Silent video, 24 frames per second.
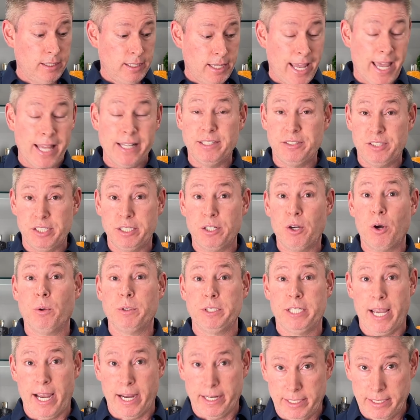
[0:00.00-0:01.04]
Hennessy
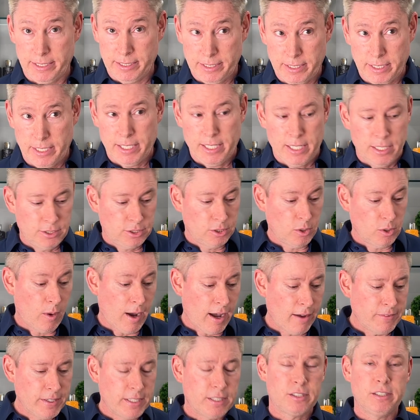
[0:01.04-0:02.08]
Cognac. So
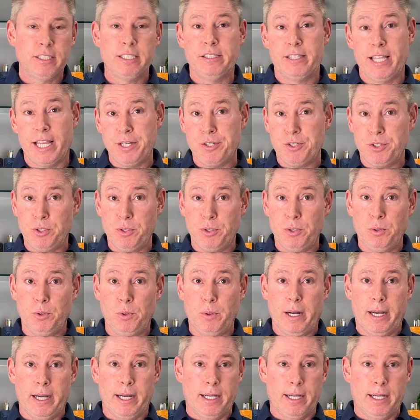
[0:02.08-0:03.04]
obviously they do